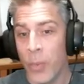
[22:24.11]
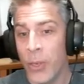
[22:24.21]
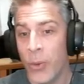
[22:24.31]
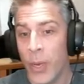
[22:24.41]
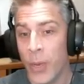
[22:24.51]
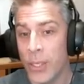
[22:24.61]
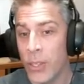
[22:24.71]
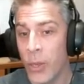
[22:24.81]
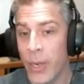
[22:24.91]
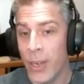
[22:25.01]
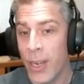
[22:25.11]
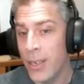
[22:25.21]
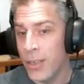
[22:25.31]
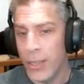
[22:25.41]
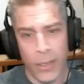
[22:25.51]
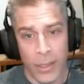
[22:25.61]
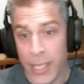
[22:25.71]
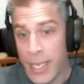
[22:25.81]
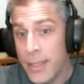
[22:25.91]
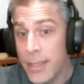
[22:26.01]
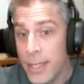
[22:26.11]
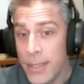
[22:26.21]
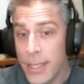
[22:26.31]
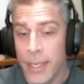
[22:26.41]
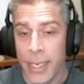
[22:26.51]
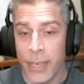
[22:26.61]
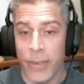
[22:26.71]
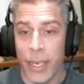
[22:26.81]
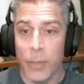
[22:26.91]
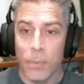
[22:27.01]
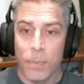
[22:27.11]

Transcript: be knowing what's going on until, say, a disease gets identified.